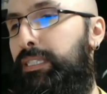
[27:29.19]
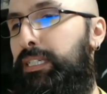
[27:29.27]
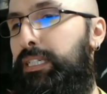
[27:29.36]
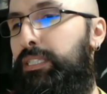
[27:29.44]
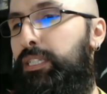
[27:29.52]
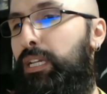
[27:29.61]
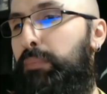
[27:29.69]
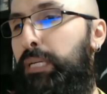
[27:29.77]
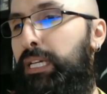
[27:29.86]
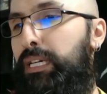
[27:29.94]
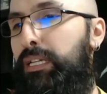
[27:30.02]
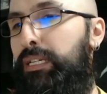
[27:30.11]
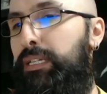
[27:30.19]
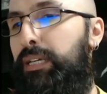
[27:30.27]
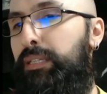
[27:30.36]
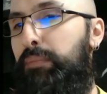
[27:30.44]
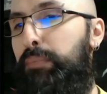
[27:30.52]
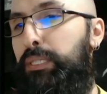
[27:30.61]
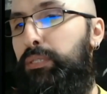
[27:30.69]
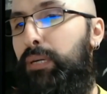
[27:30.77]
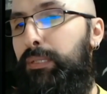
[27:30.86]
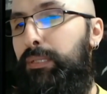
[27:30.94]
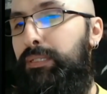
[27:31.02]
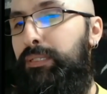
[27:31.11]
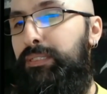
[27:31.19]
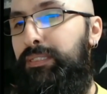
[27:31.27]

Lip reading: He's going to be nothing but trouble.